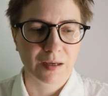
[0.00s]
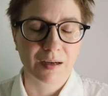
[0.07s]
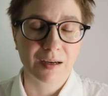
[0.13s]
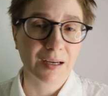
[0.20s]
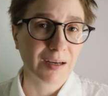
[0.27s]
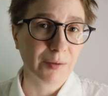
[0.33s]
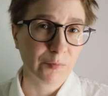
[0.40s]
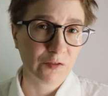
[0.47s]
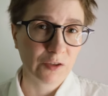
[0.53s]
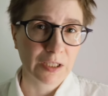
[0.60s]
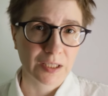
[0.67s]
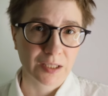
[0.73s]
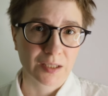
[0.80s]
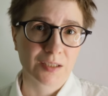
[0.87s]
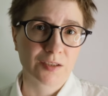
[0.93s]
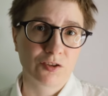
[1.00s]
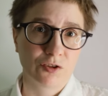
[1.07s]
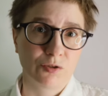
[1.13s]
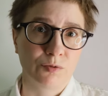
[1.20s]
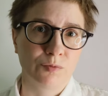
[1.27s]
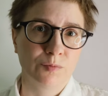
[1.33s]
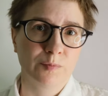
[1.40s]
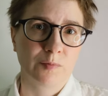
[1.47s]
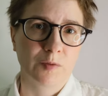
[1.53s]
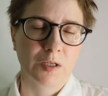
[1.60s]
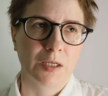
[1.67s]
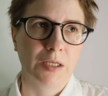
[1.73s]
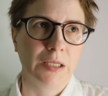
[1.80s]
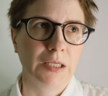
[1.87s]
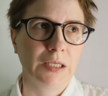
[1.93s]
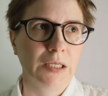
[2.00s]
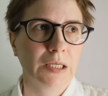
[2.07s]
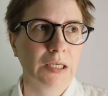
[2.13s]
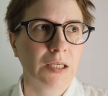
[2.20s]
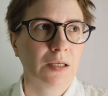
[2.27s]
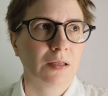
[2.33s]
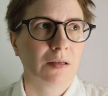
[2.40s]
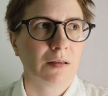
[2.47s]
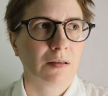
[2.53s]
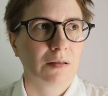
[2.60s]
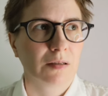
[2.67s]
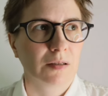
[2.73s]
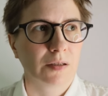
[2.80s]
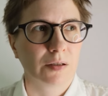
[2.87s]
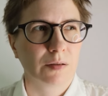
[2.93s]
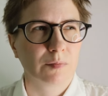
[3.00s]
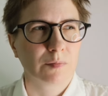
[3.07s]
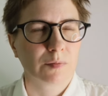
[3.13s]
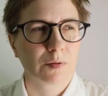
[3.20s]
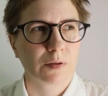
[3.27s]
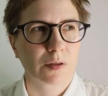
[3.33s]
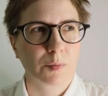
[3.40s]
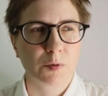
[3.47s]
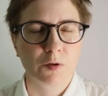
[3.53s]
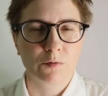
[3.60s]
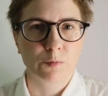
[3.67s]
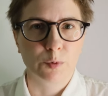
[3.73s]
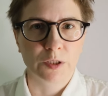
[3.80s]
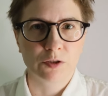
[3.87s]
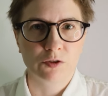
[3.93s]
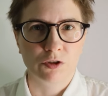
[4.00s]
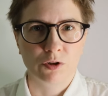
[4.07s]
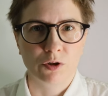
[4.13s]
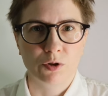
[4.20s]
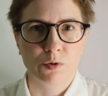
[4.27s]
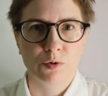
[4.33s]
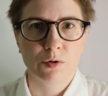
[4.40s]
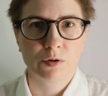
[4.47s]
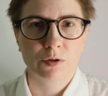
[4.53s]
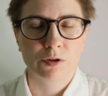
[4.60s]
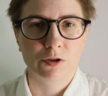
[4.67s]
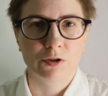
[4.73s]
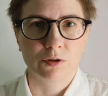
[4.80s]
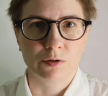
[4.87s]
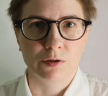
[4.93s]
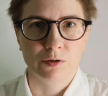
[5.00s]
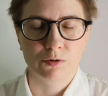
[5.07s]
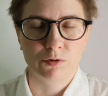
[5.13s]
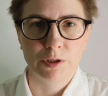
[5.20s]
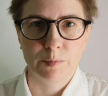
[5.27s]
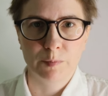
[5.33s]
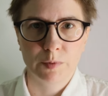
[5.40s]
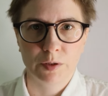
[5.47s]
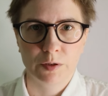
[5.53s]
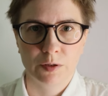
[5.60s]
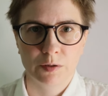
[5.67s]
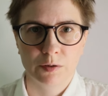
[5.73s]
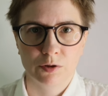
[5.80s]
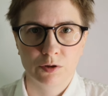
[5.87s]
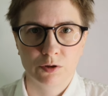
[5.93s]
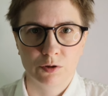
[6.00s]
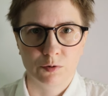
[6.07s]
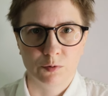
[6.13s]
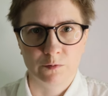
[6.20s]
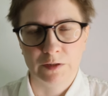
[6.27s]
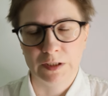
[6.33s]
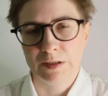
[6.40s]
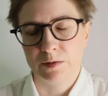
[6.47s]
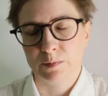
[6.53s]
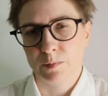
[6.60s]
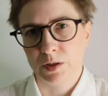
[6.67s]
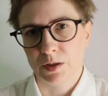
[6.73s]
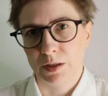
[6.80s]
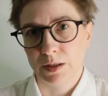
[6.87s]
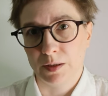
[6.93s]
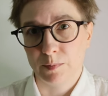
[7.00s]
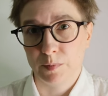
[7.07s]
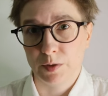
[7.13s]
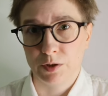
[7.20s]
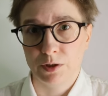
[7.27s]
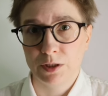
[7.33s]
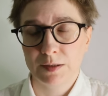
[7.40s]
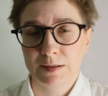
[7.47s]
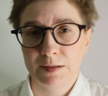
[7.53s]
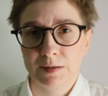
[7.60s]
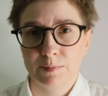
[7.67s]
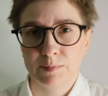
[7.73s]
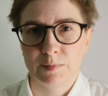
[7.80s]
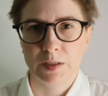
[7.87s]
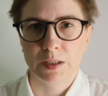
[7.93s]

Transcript: I'm feeling this too. I couple of weeks ago took a trip to visit my parents.